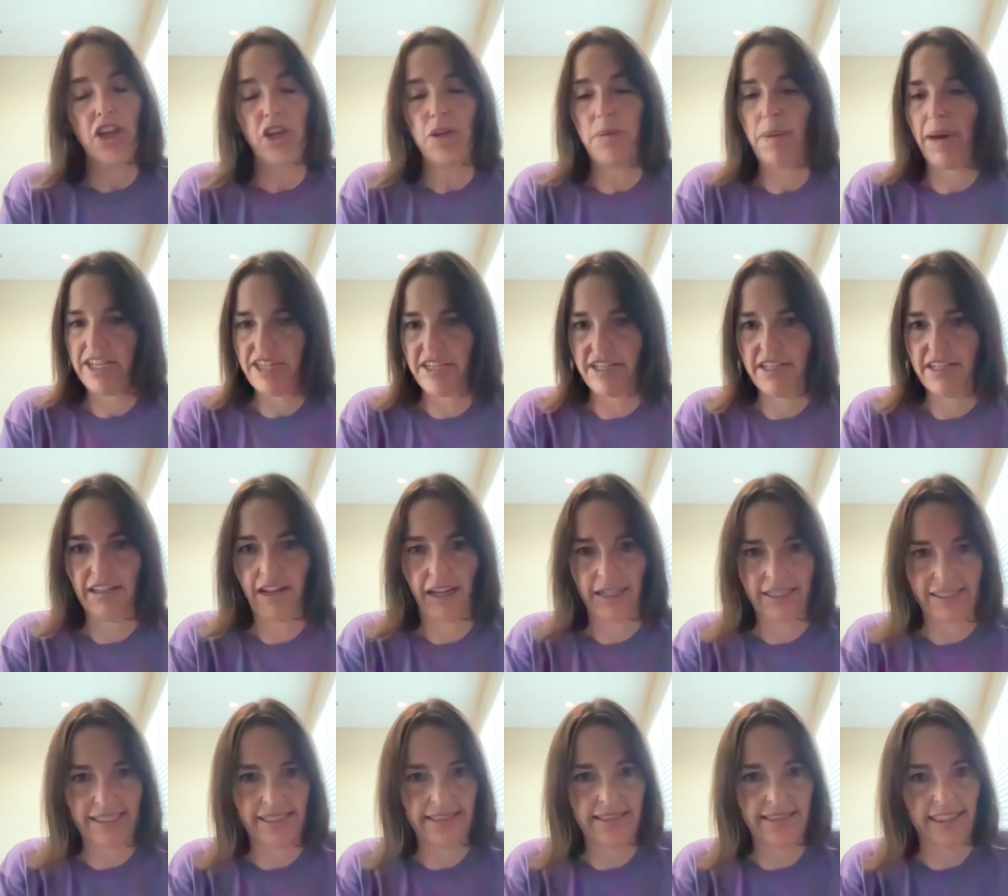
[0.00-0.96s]
you mentioned
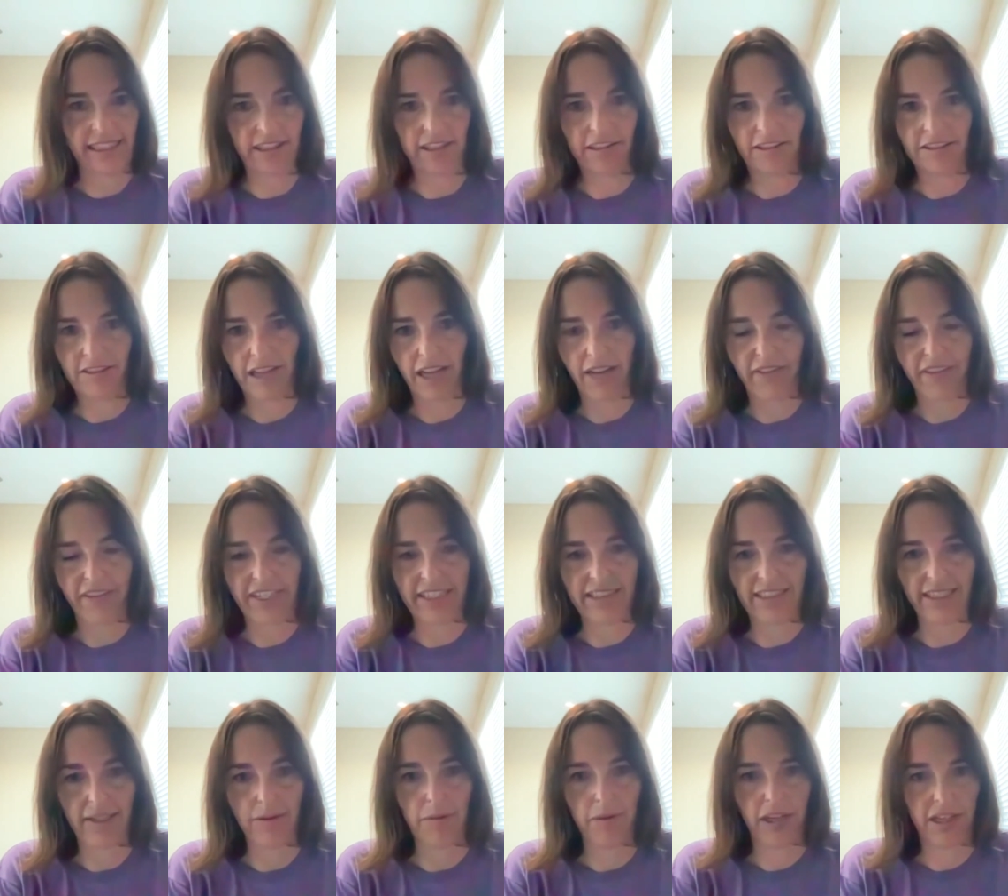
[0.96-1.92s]
dante stills
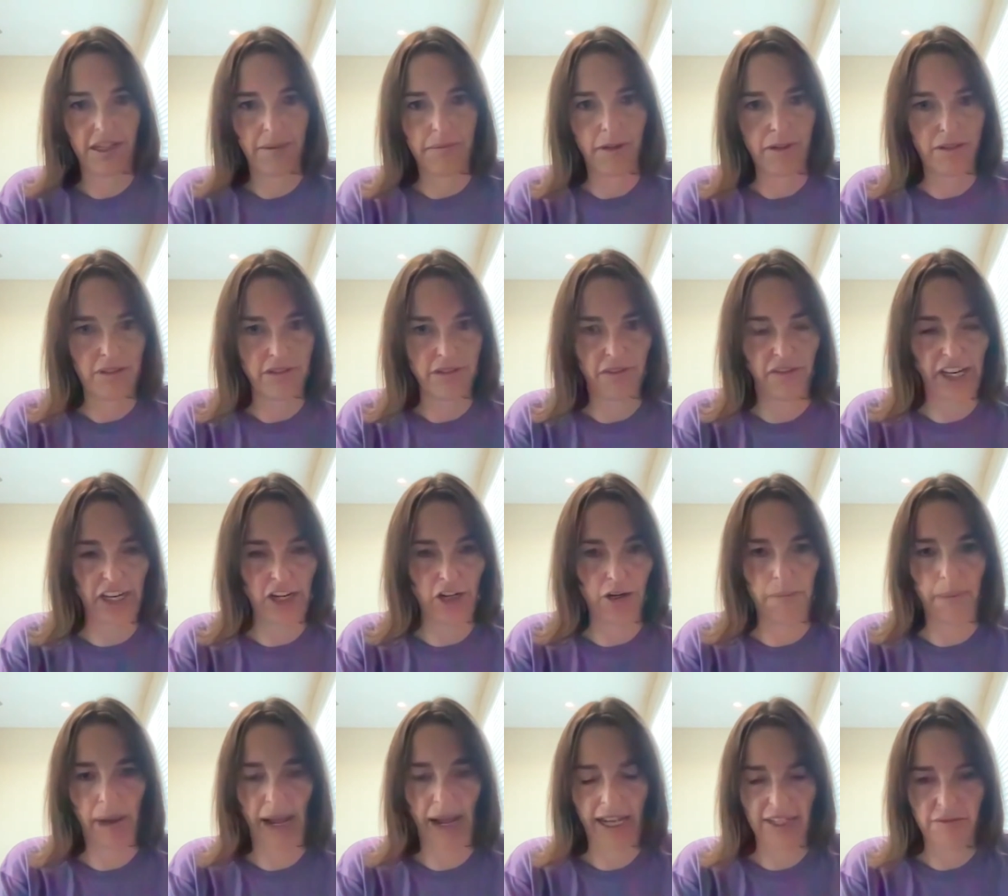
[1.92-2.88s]
obviously one of the most
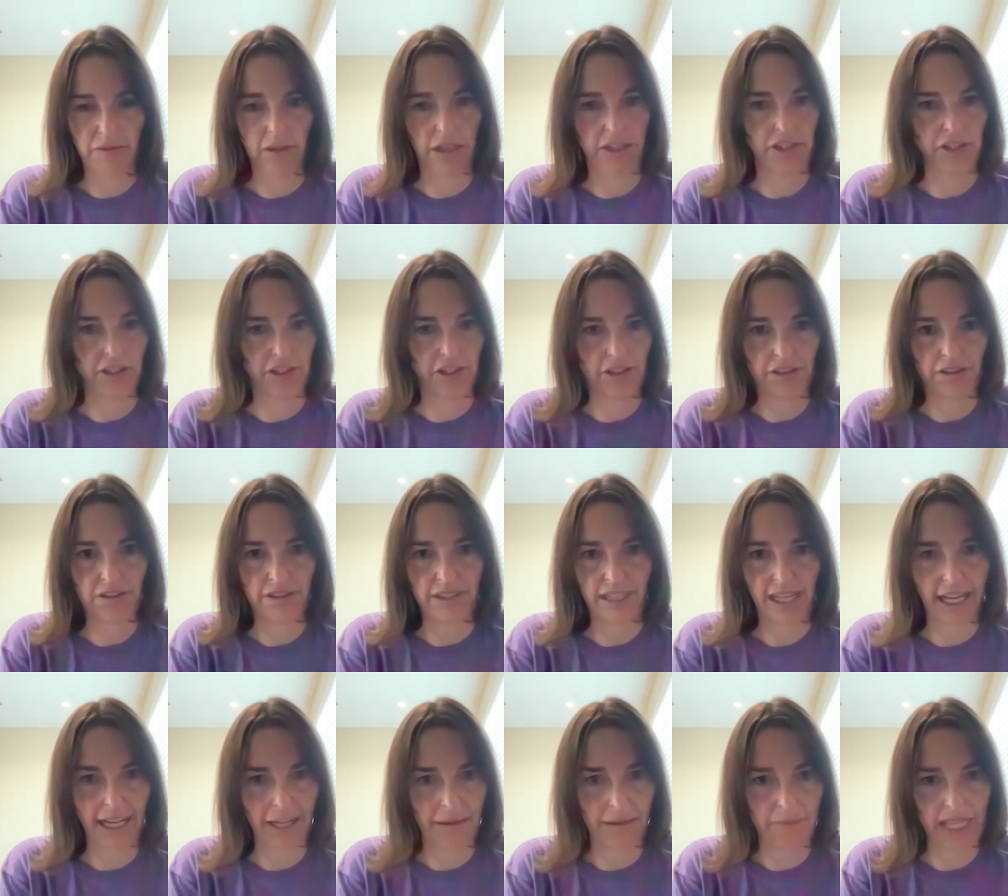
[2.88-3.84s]
feared pass rushers
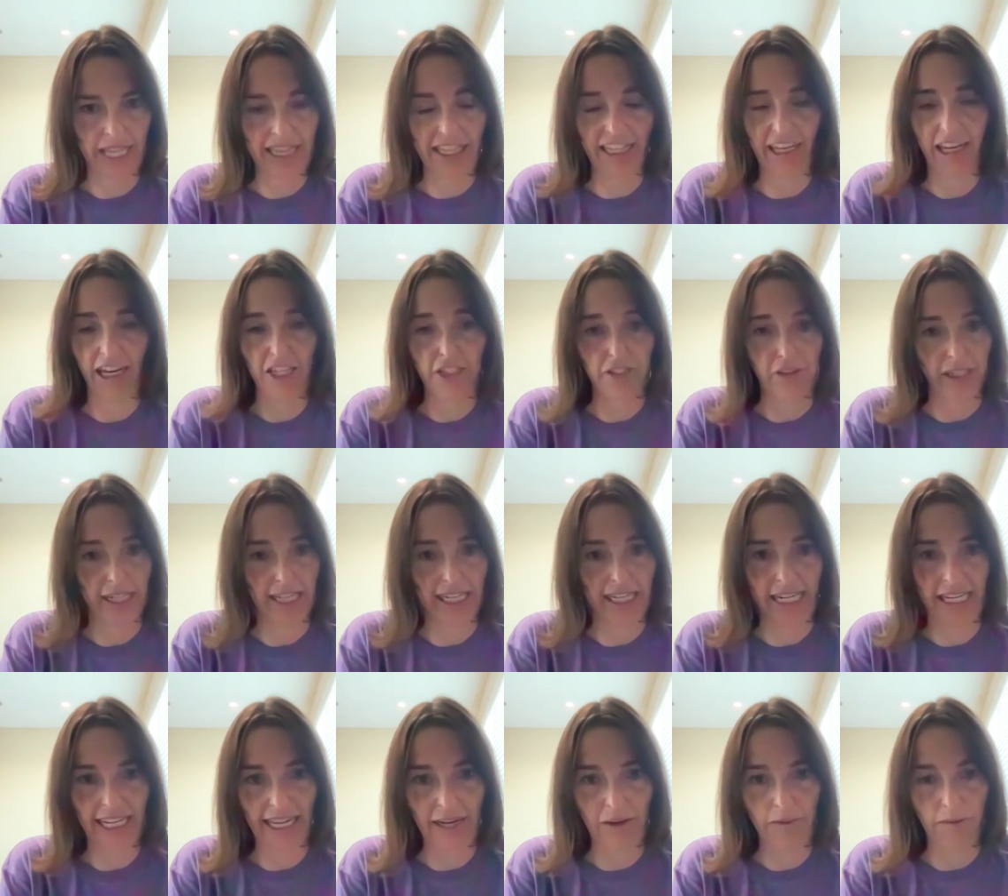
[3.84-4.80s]
um, in the country
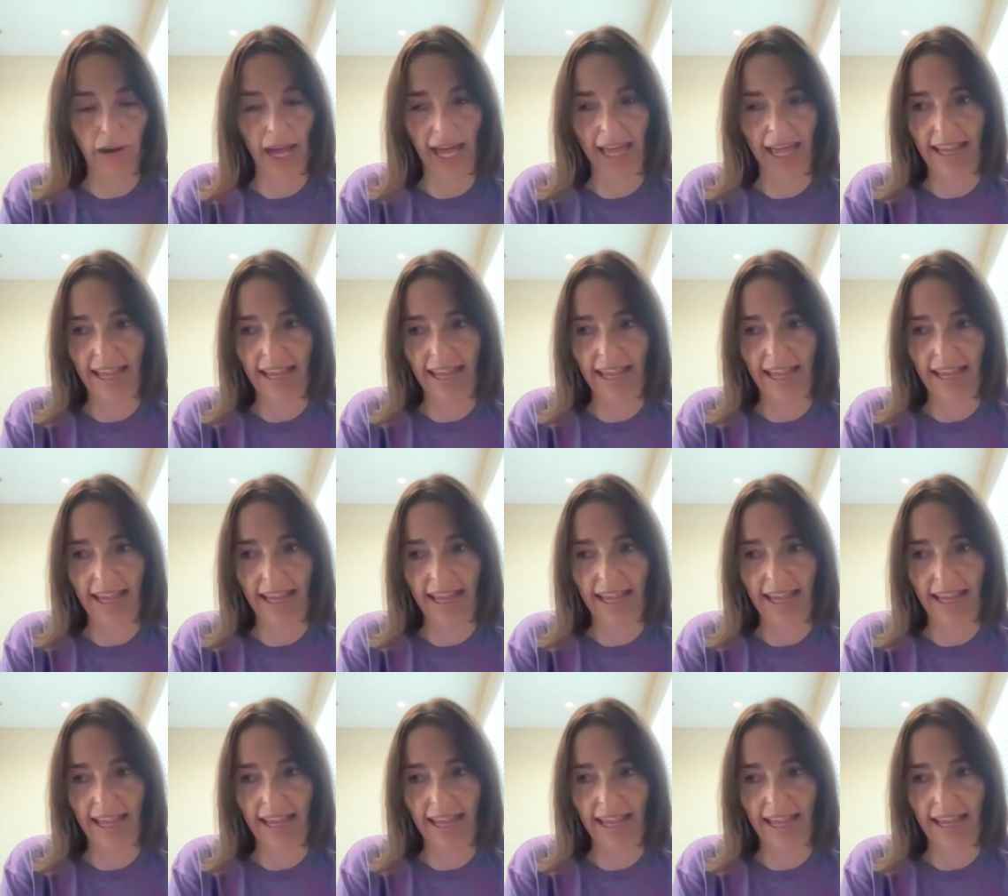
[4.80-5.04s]
and, and,